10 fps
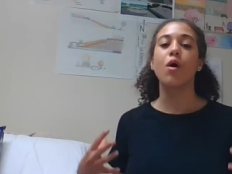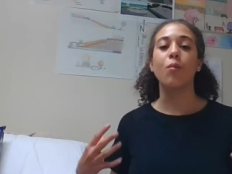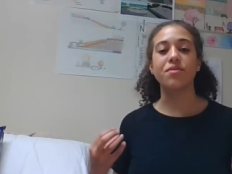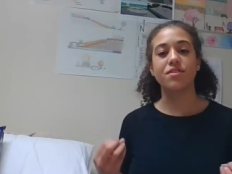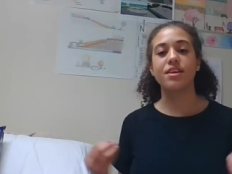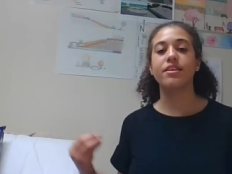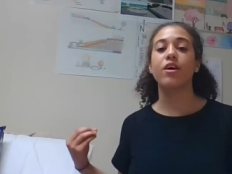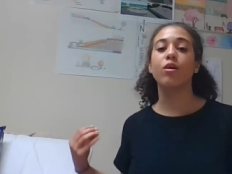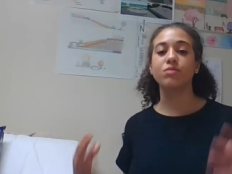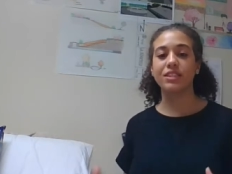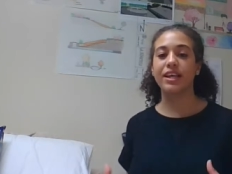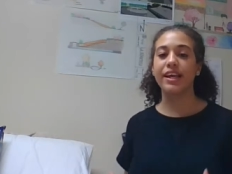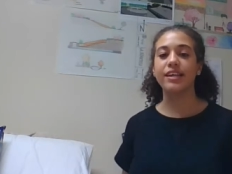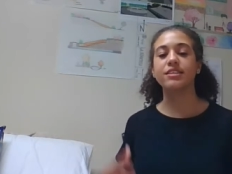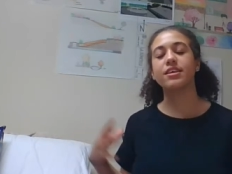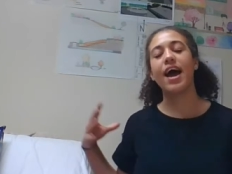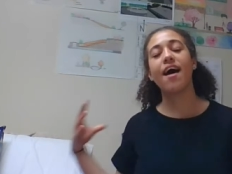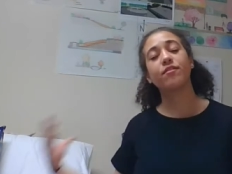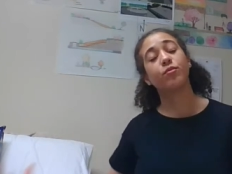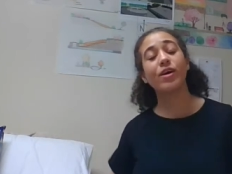within their own skin,
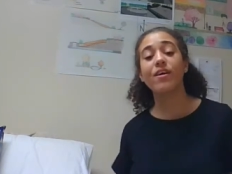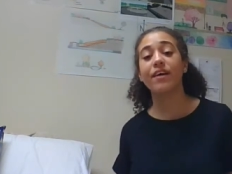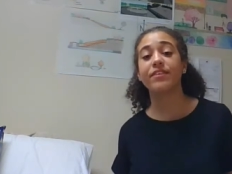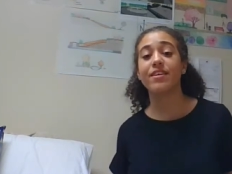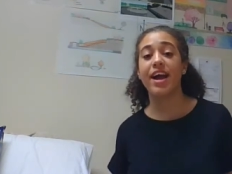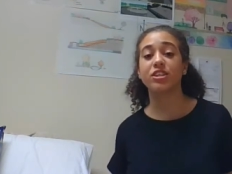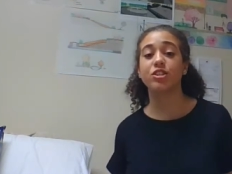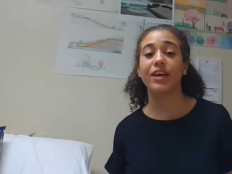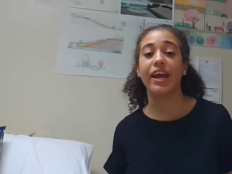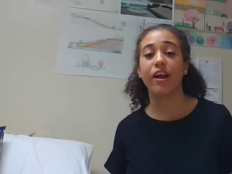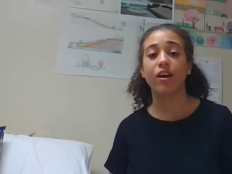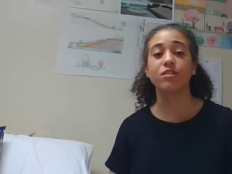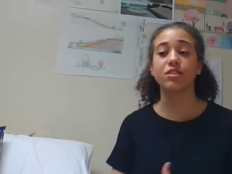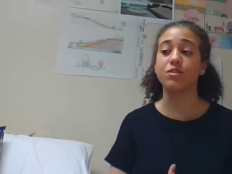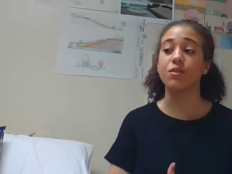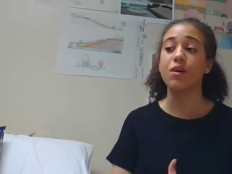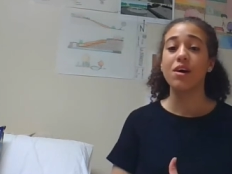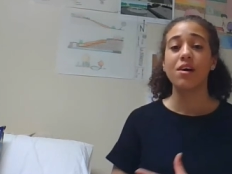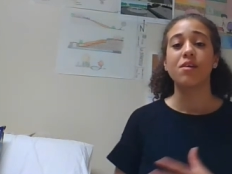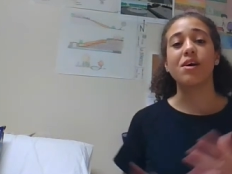to wear out their natural hair, to
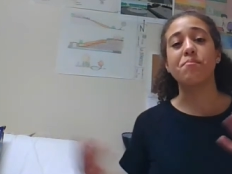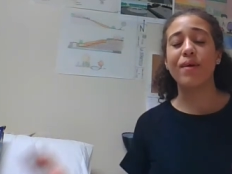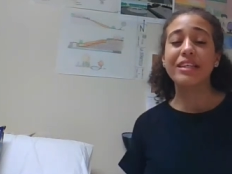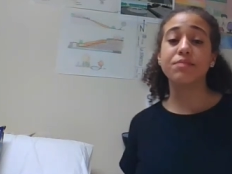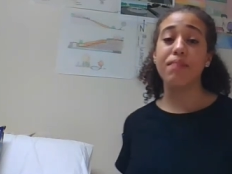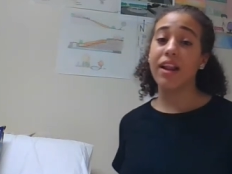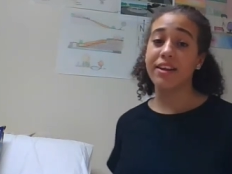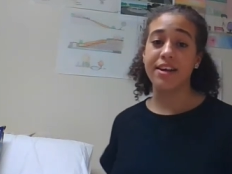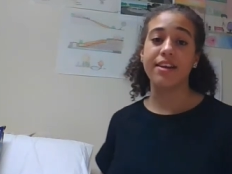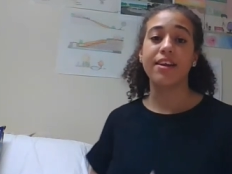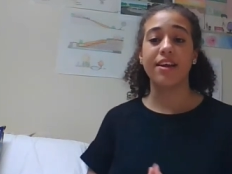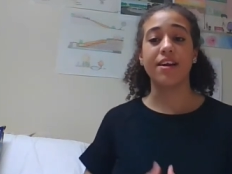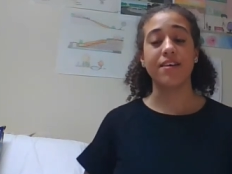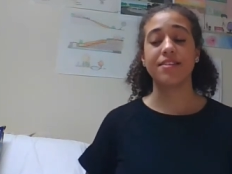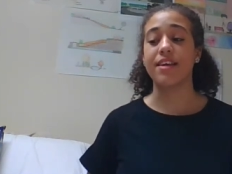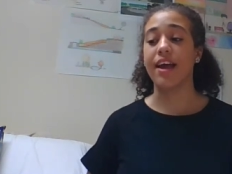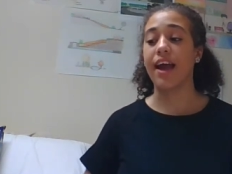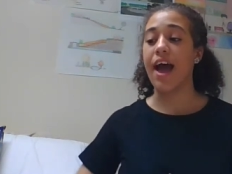embrace melanin and everything.